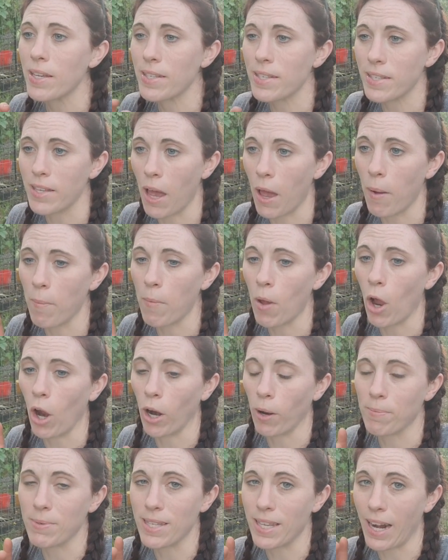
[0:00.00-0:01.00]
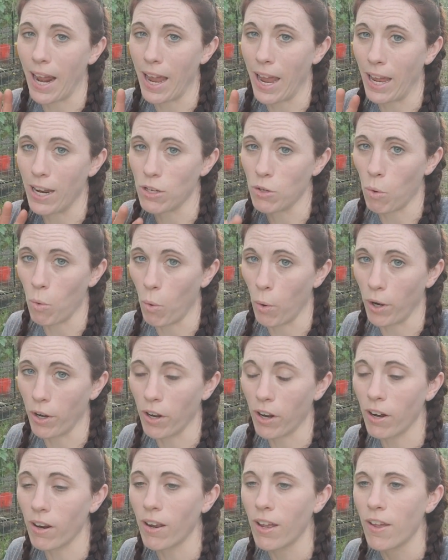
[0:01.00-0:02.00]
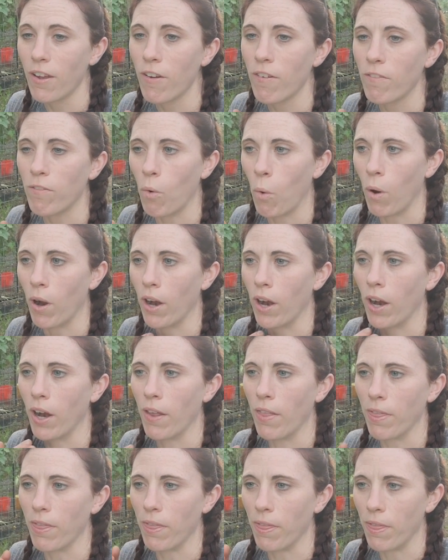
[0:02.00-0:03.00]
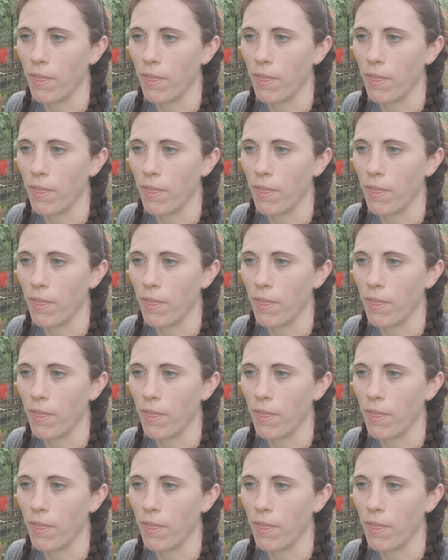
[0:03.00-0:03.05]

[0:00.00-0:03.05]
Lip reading: some herbs that I had to order for